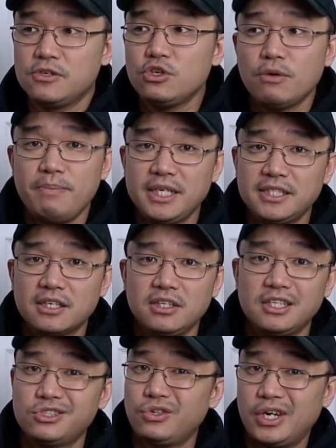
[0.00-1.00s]
you could
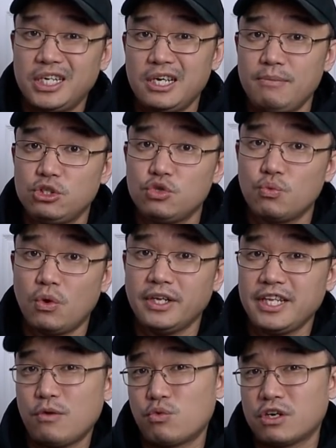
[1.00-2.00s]
basically install any image you
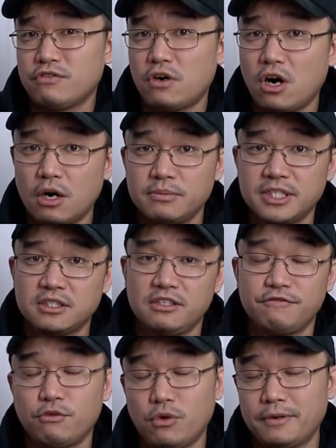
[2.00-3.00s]
want that works for
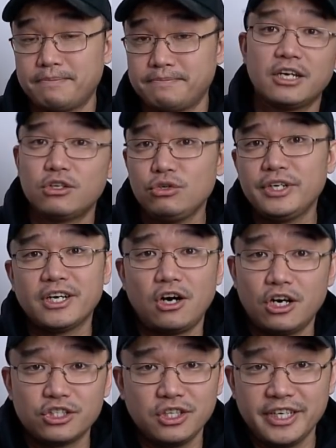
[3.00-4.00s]
ARM64,
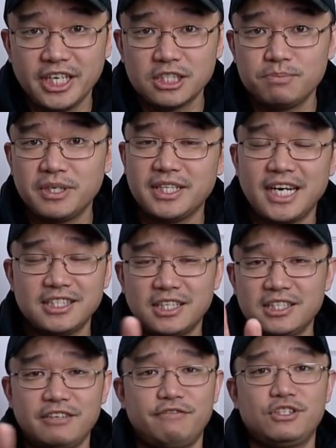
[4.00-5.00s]
including Arch Linux, but
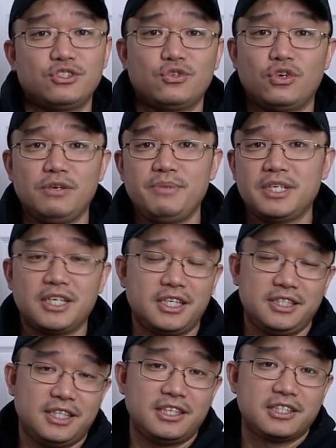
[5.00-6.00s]
that's a different story
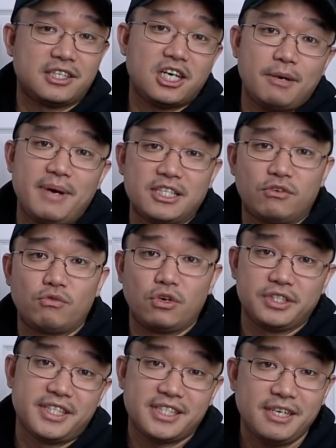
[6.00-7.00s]
because it doesn't come as a
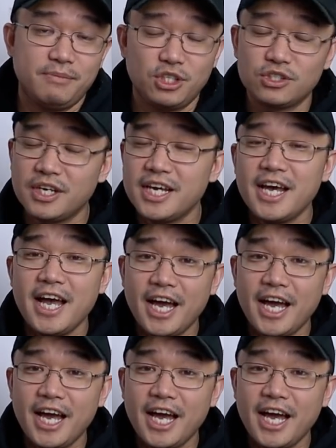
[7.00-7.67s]
raw disk image.